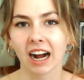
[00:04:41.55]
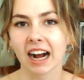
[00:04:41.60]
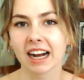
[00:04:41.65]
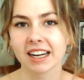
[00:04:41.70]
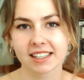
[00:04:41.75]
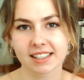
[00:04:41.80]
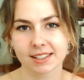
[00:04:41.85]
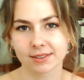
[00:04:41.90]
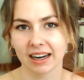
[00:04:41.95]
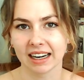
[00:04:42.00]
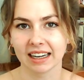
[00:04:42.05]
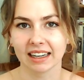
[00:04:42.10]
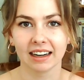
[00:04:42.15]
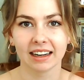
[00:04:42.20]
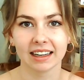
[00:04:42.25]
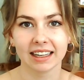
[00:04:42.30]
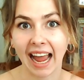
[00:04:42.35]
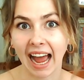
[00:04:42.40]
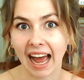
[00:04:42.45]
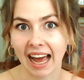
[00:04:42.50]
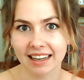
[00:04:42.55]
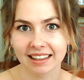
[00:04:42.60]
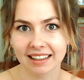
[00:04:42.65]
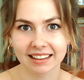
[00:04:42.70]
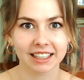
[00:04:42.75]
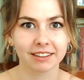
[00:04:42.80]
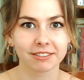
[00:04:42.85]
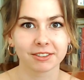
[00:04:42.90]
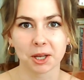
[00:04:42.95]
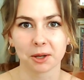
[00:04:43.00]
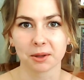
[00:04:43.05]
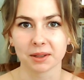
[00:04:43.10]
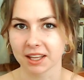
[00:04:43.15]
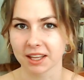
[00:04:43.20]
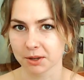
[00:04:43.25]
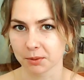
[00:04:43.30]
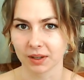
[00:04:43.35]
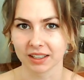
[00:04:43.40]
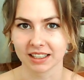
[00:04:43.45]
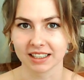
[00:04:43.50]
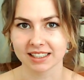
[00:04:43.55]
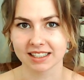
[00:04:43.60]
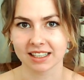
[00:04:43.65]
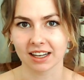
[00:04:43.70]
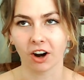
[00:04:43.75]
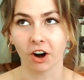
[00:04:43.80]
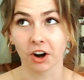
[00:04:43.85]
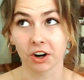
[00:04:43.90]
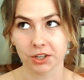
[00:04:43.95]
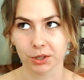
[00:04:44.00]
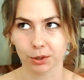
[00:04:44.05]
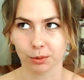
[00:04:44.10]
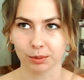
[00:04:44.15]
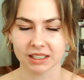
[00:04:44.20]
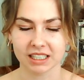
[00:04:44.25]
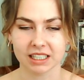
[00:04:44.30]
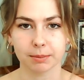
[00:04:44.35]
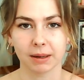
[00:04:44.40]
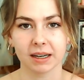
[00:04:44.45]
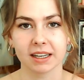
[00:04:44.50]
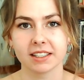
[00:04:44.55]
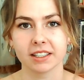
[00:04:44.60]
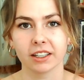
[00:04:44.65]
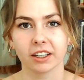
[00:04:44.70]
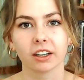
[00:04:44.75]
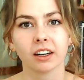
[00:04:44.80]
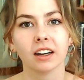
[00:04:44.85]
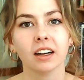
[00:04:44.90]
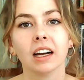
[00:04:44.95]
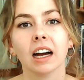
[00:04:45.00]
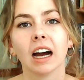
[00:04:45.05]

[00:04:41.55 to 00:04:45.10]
I just write cat, even though the other one is arguably spicier.